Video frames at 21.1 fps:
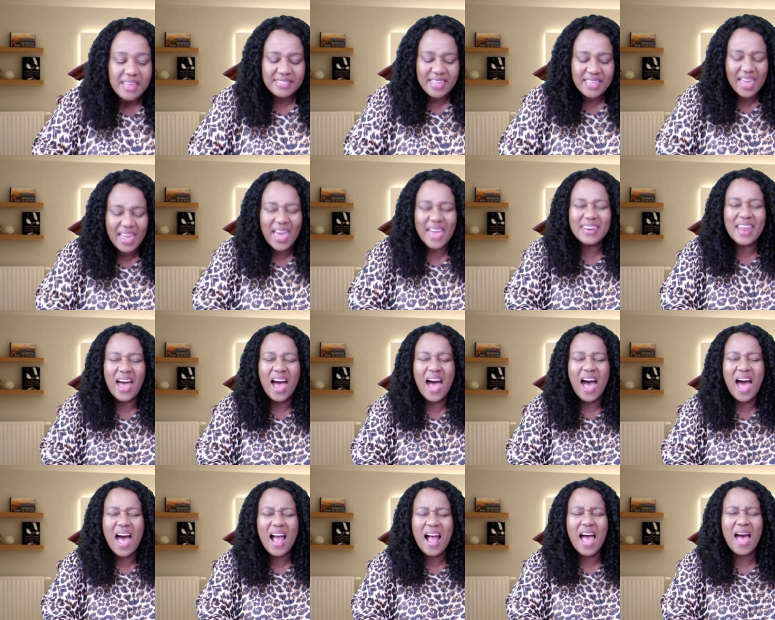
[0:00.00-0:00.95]
They had
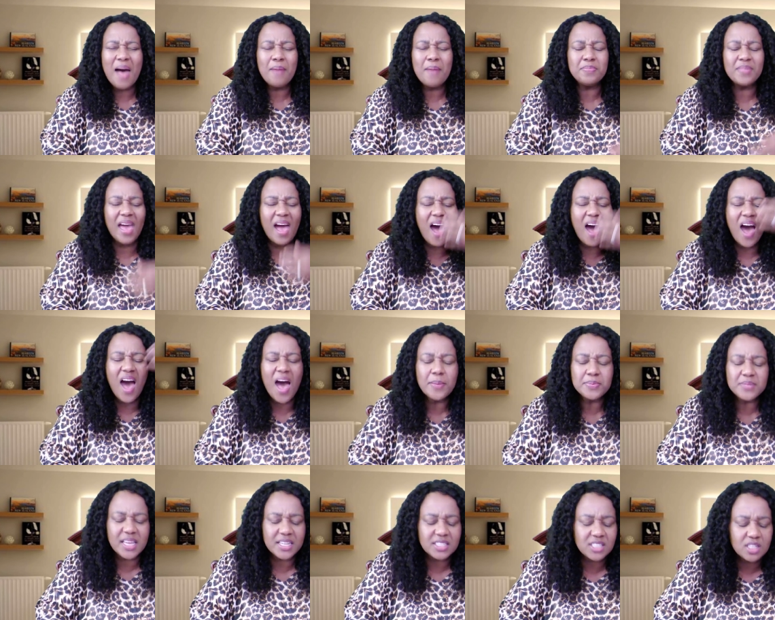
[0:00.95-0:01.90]
hung up their
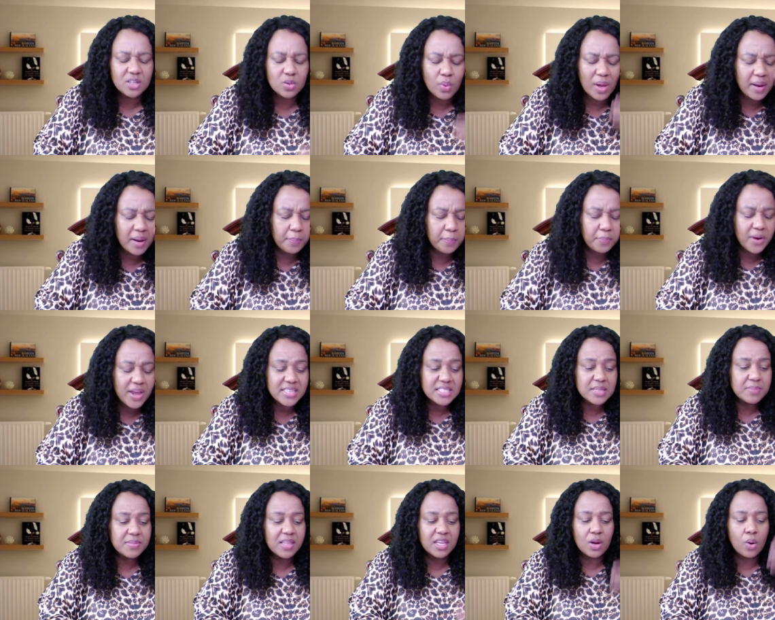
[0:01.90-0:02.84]
harps. They didn't want to
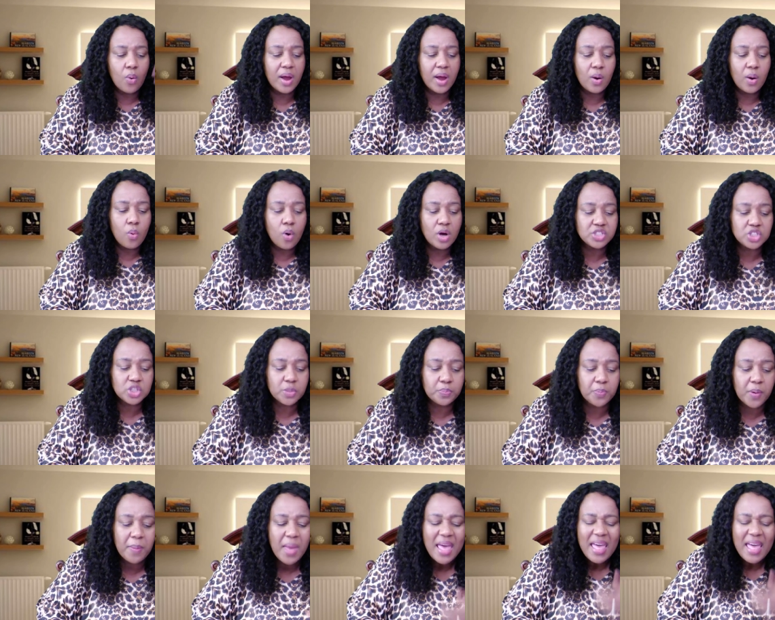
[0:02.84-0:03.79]
praise Him. They don't want to
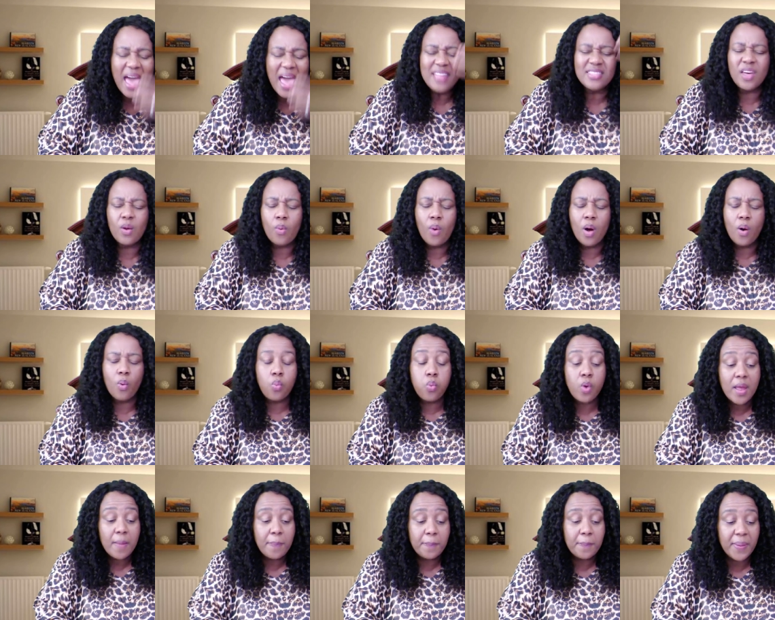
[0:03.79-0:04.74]
worship Him. And they were
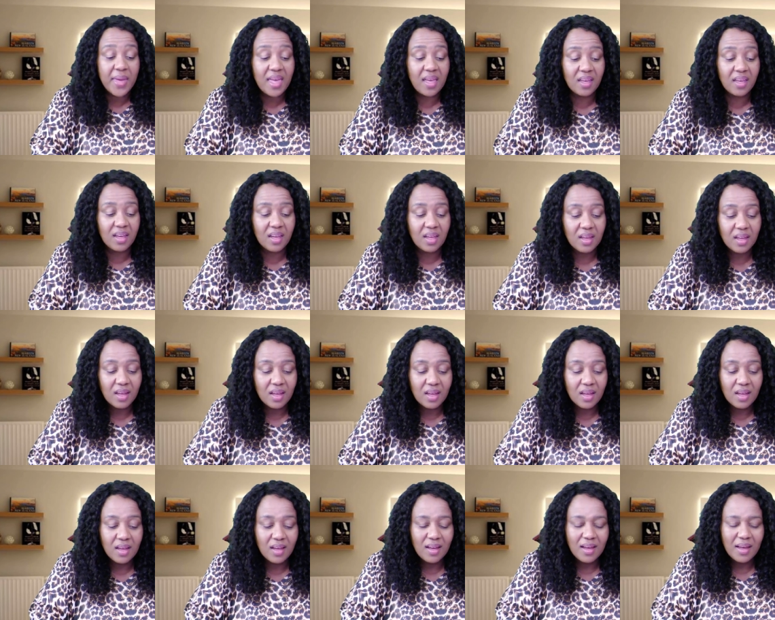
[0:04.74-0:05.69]
weeping.
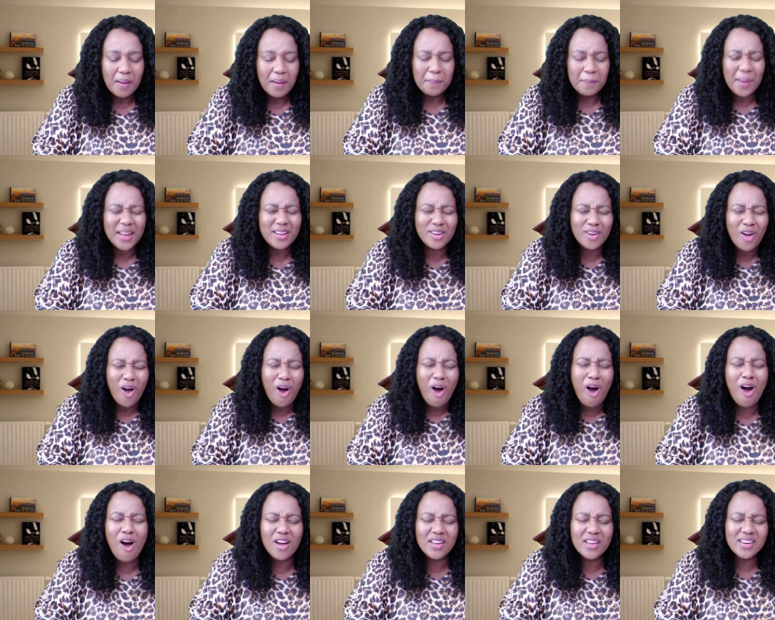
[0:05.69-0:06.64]
But
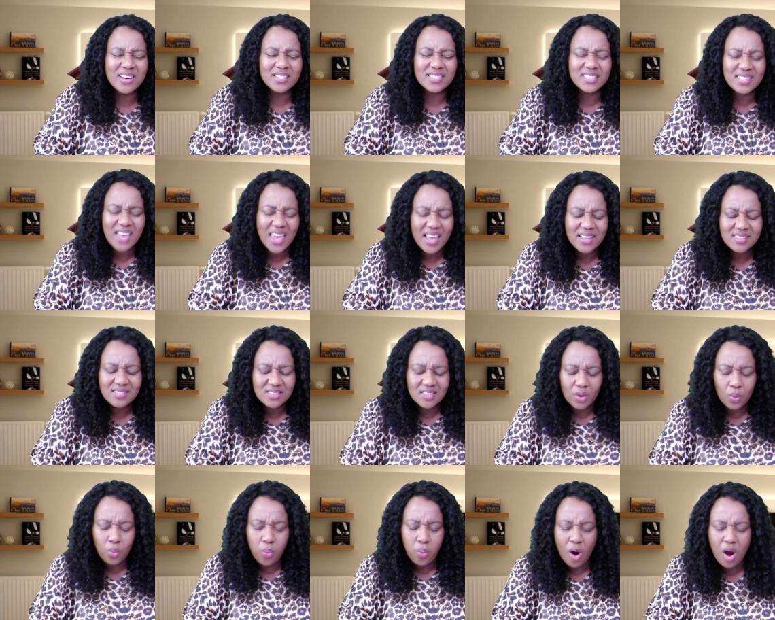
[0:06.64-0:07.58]
God sends
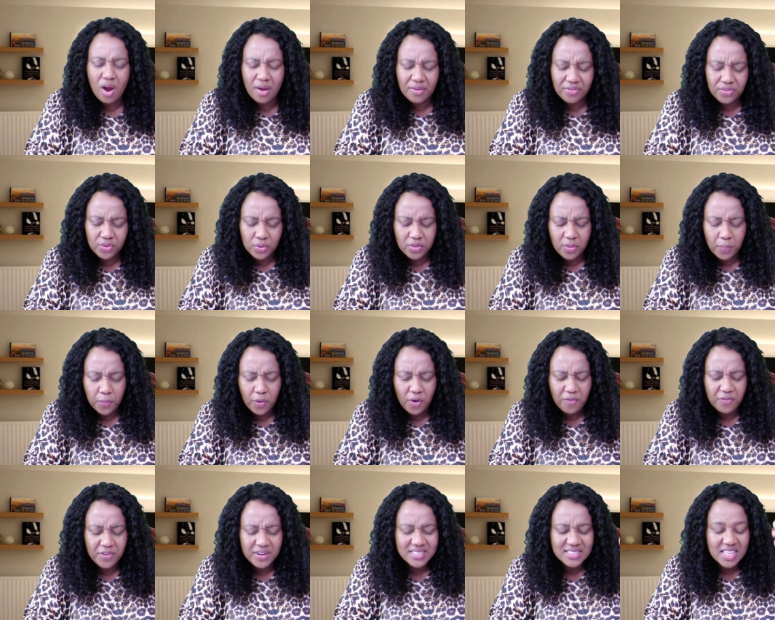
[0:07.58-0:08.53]
a word through the prophet.